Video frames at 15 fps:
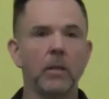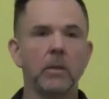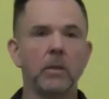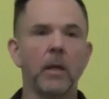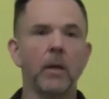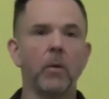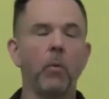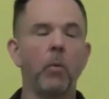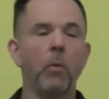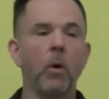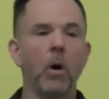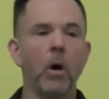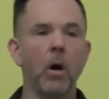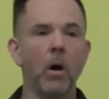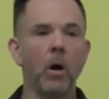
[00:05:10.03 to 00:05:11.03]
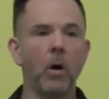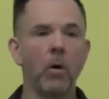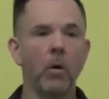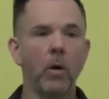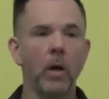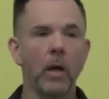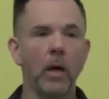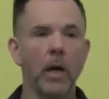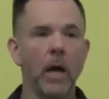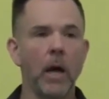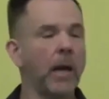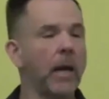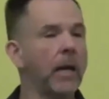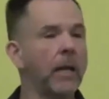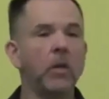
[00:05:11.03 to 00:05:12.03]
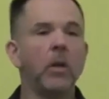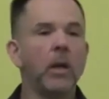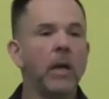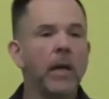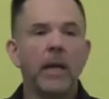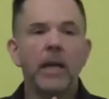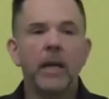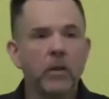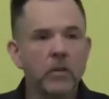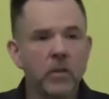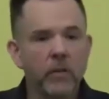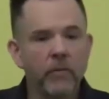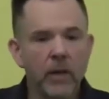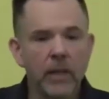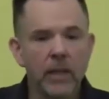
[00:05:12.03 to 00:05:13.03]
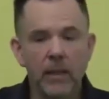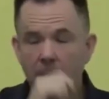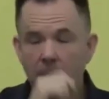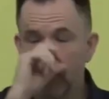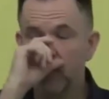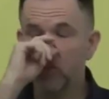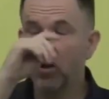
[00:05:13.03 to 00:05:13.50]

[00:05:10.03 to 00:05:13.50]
It's like, whoa. And here's the funny thing.